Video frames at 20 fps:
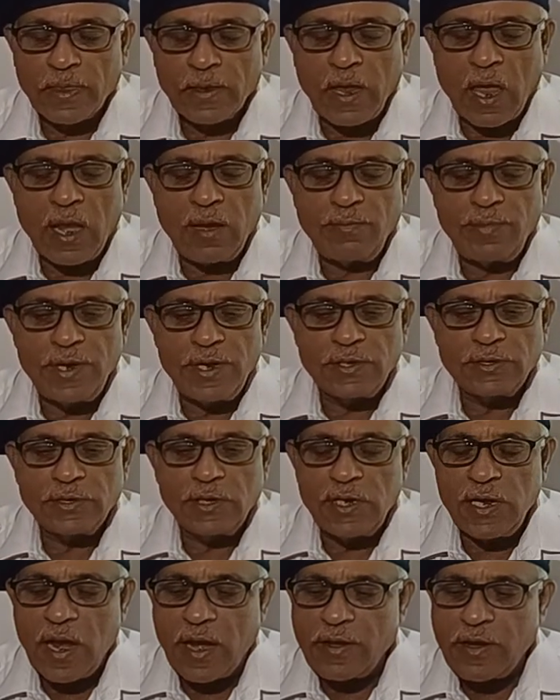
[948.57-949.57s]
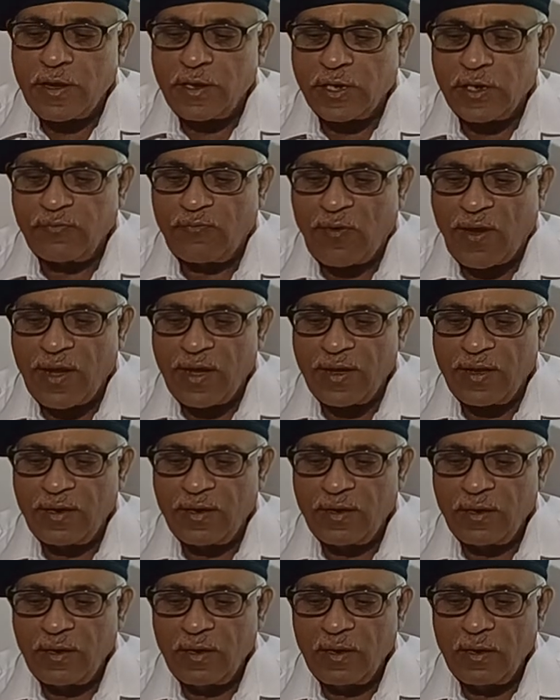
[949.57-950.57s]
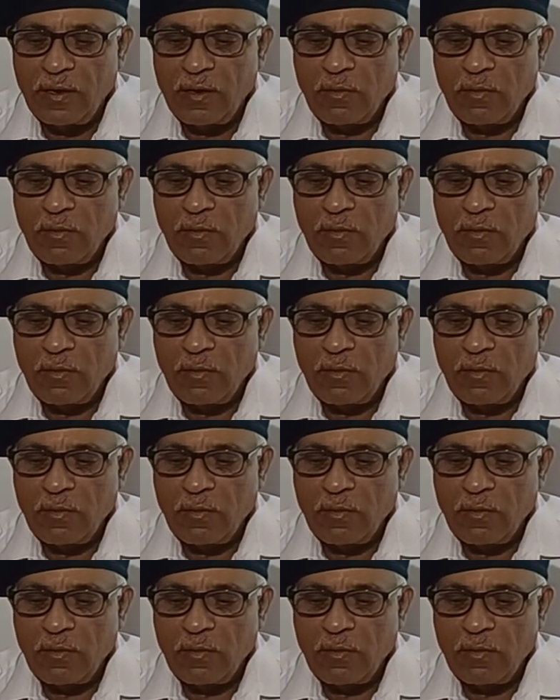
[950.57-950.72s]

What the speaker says: can be easily identified